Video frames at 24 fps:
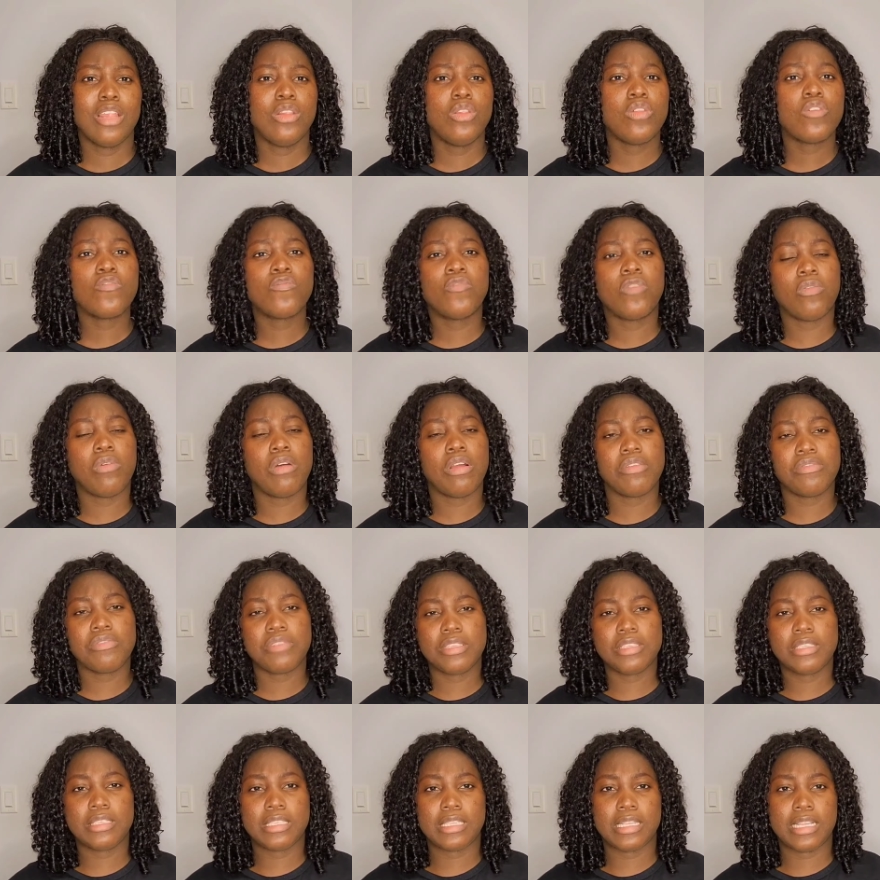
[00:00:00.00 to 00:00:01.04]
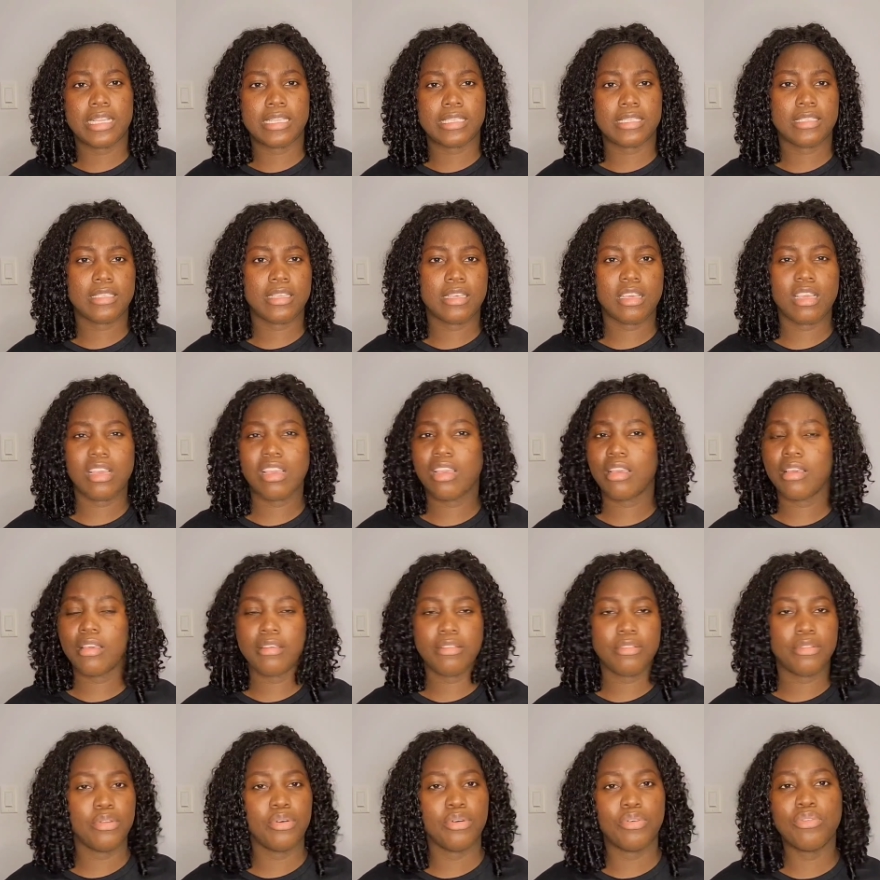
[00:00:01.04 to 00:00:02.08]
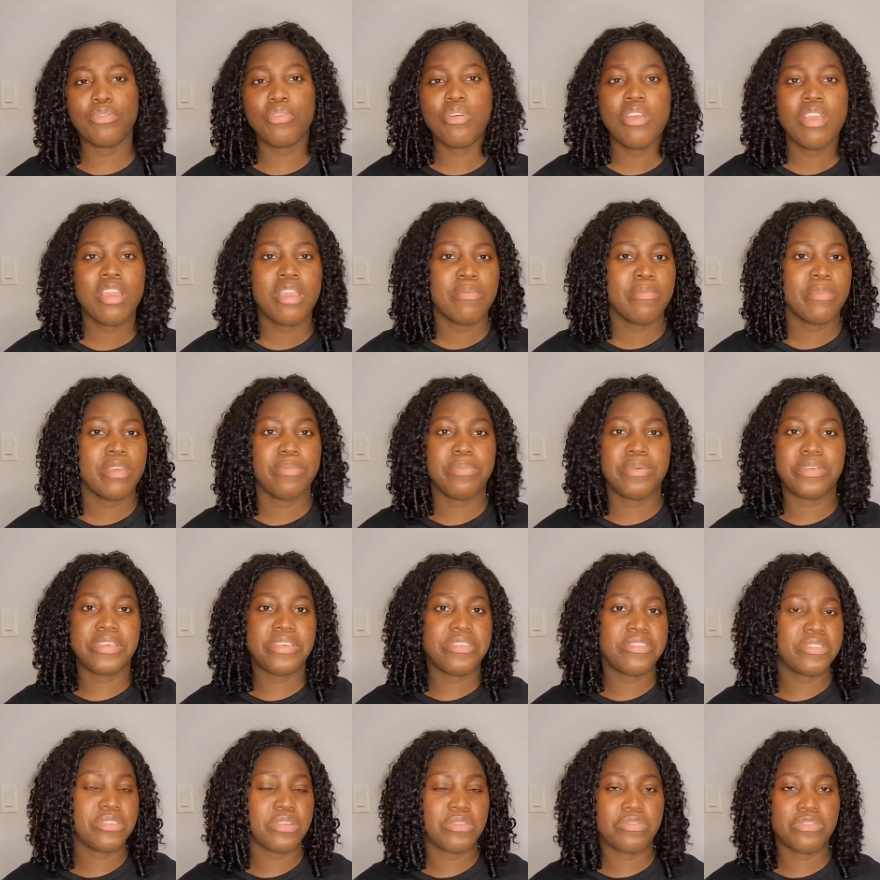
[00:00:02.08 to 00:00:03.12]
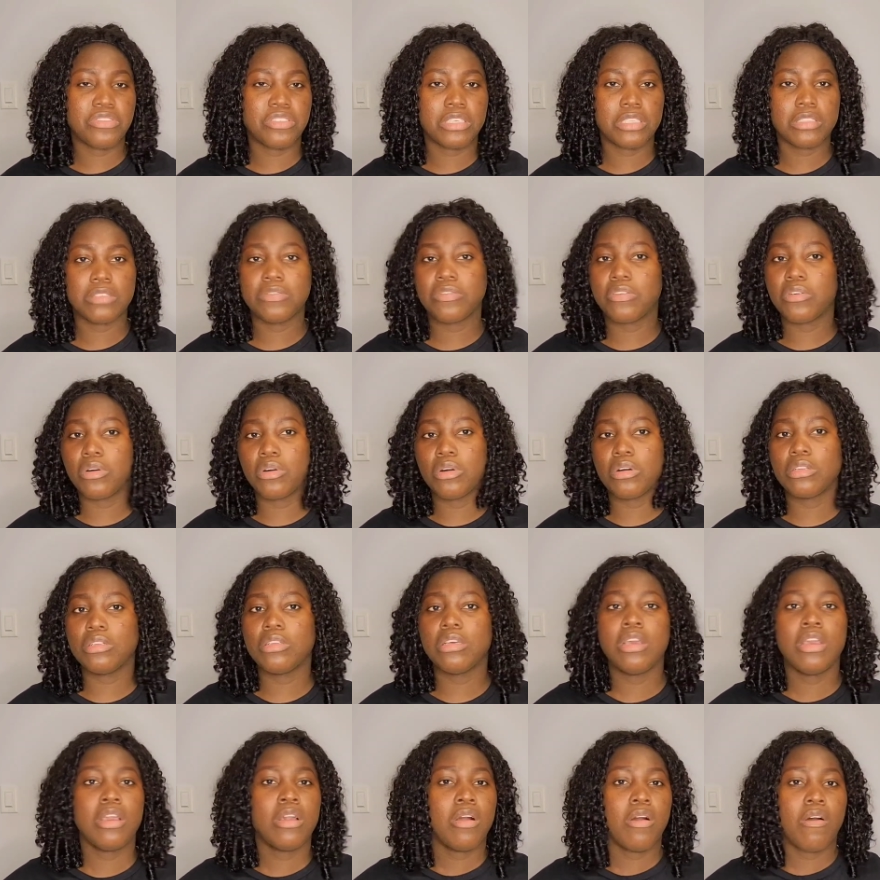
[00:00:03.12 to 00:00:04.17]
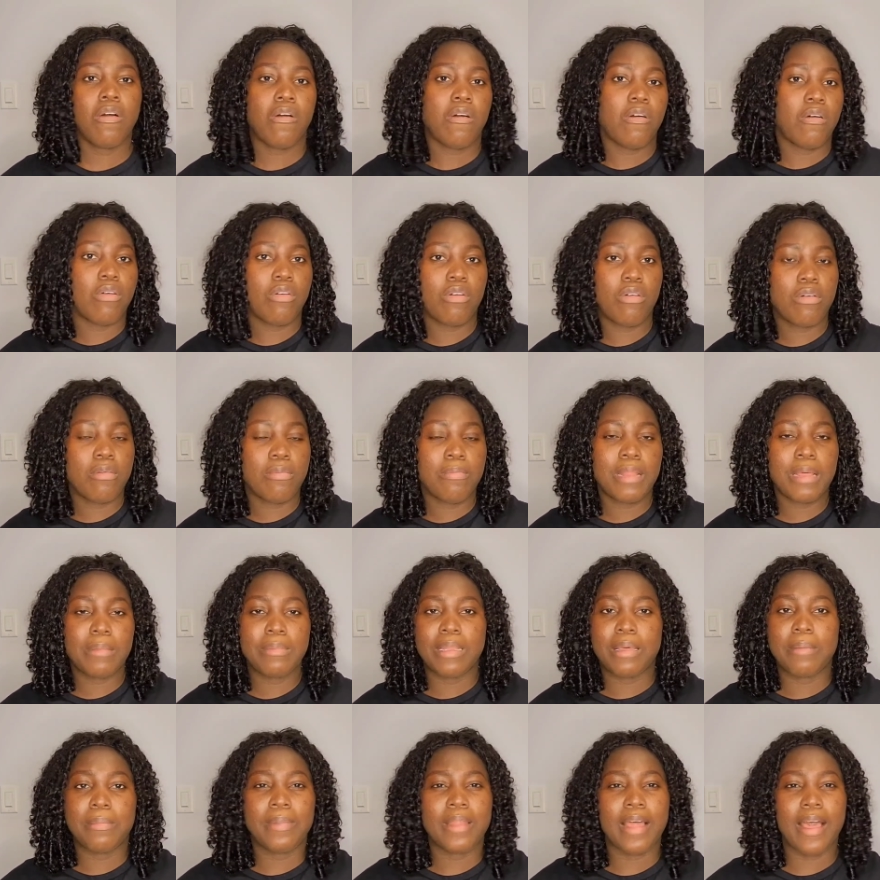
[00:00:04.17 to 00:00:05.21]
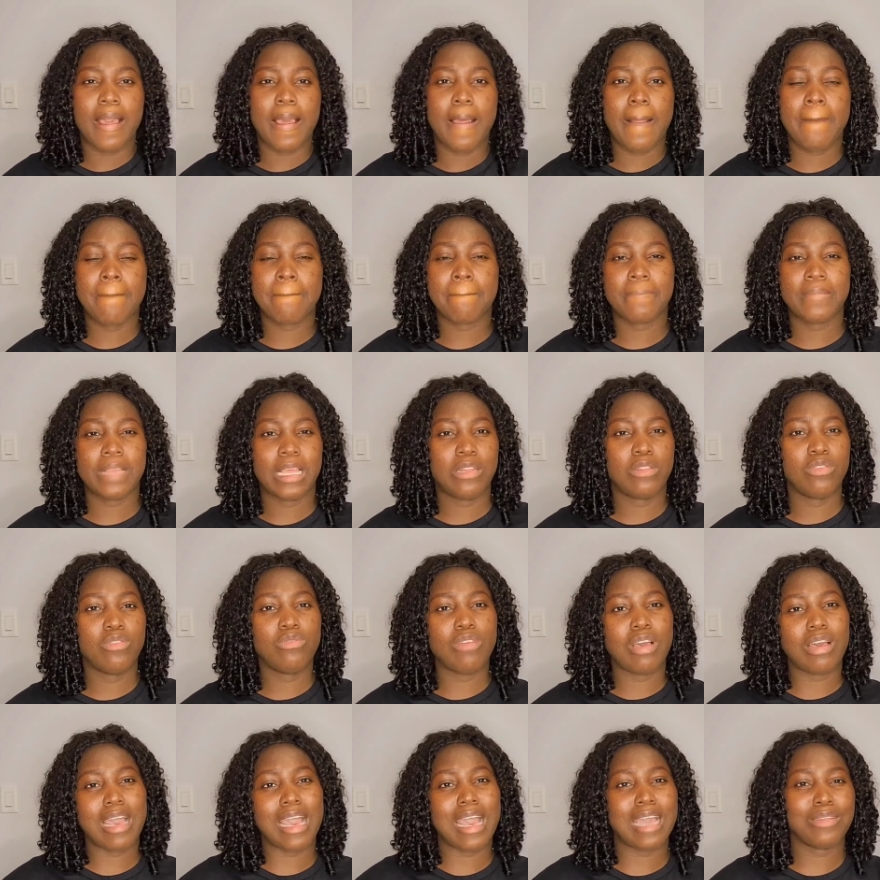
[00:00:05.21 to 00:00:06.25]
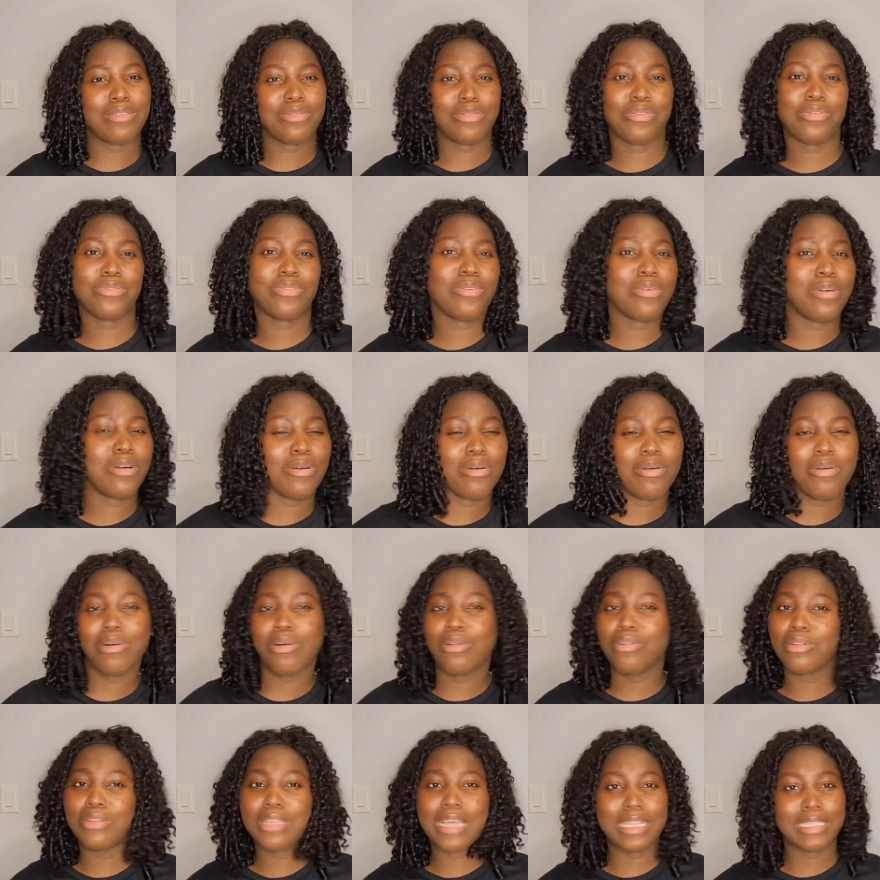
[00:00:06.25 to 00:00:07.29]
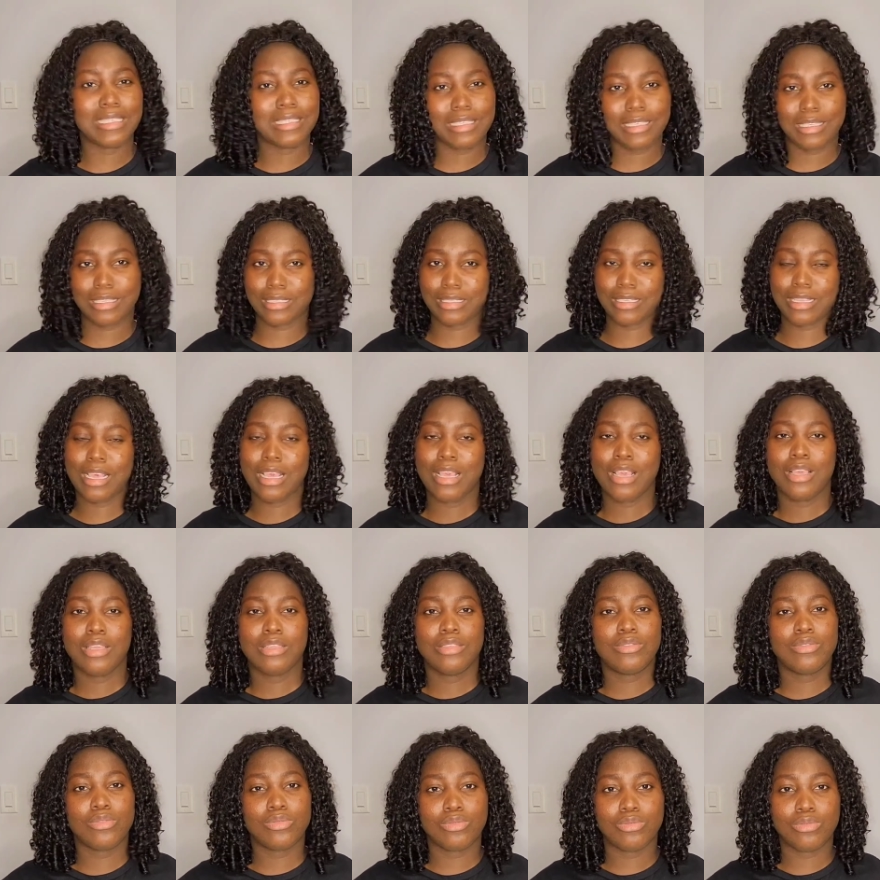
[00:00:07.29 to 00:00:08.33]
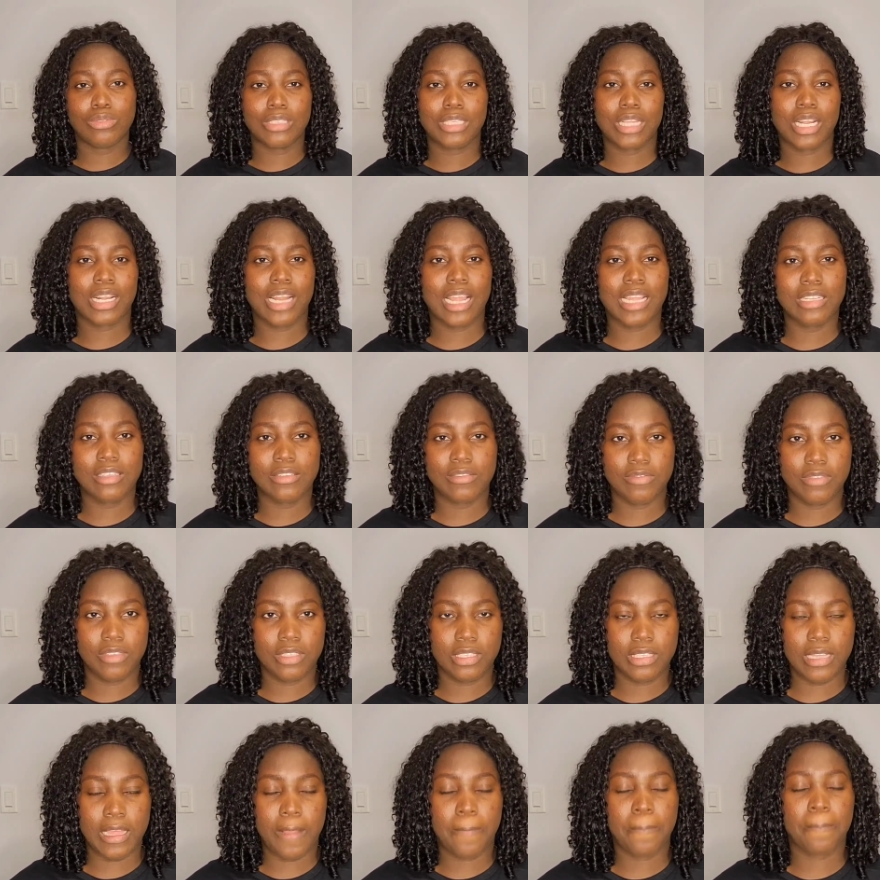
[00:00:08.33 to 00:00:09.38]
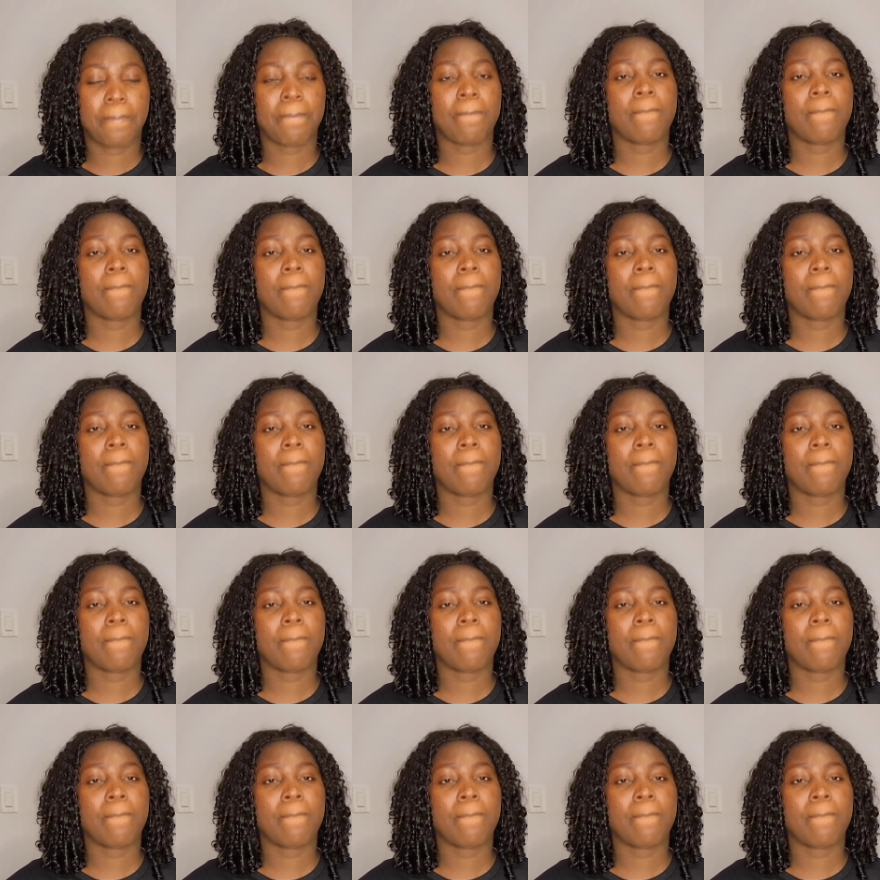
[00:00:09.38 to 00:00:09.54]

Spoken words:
look for one reason and say no, maybe insufficient fund, or blah blah blah, and add all other things to decline the visa.